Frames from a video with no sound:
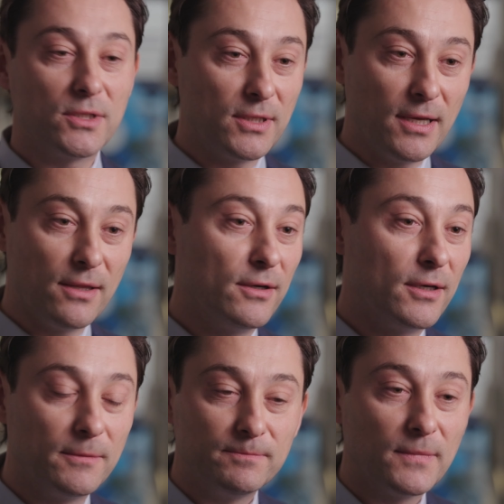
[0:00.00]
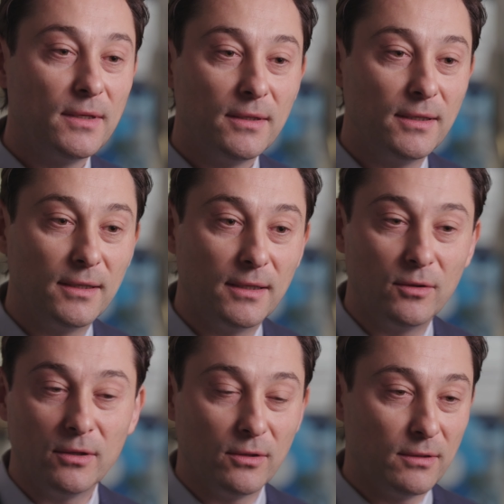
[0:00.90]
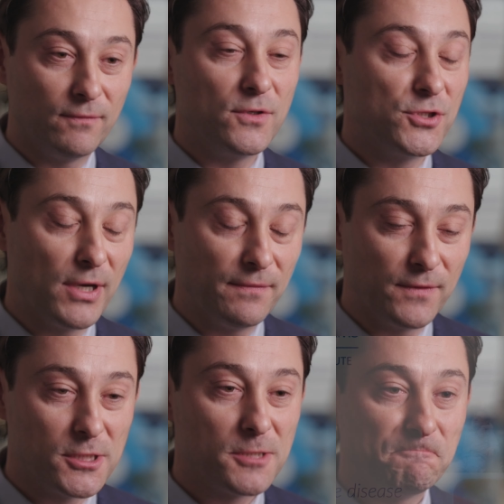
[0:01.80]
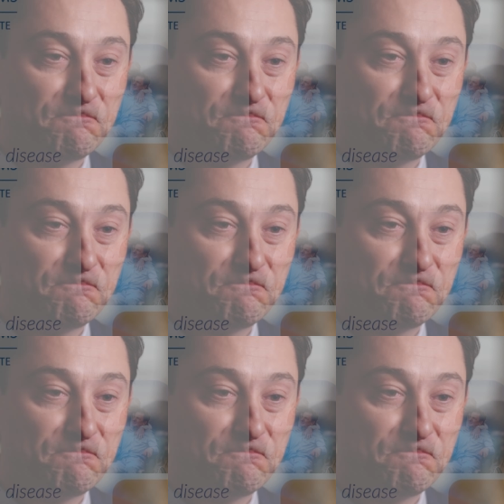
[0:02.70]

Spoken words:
together on future efforts.